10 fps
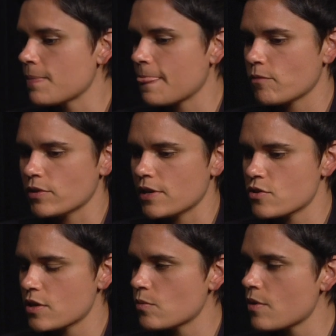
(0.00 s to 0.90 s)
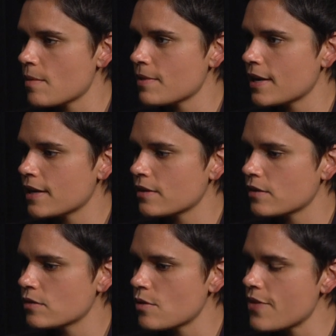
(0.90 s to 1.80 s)
religion where I'm like,
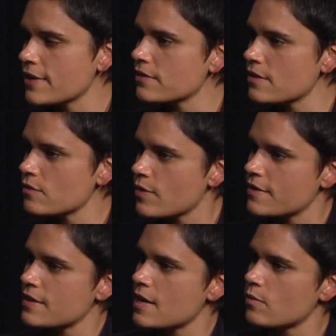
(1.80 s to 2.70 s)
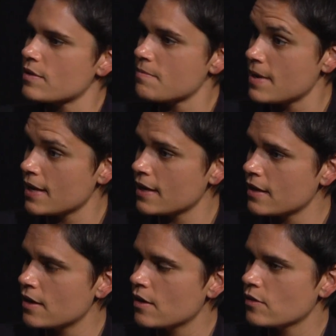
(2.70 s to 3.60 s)
that doesn't resonate with
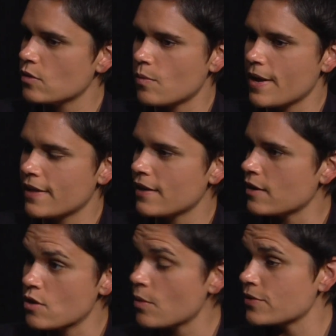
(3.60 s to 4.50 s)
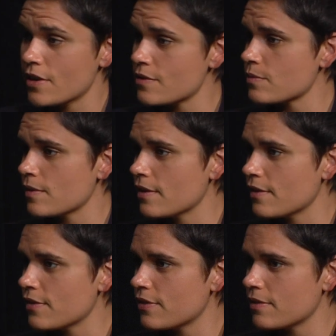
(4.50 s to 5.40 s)
me the way that I know it does
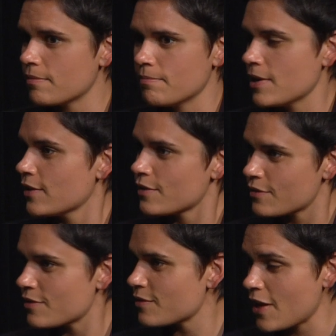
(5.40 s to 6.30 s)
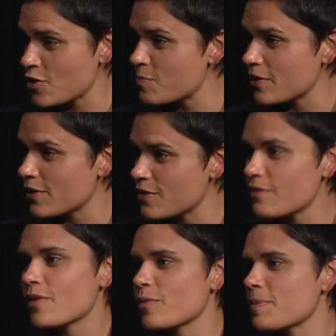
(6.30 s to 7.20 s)
with millions/billions
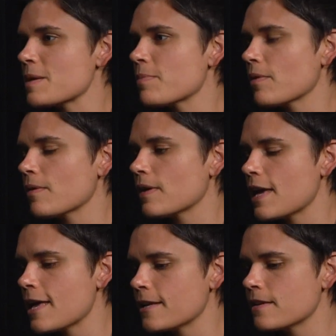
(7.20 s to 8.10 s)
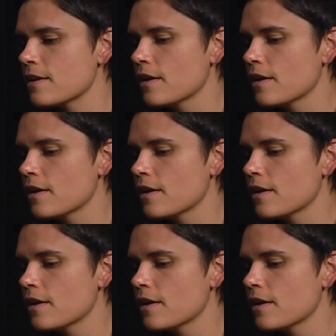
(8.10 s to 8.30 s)
of other people. And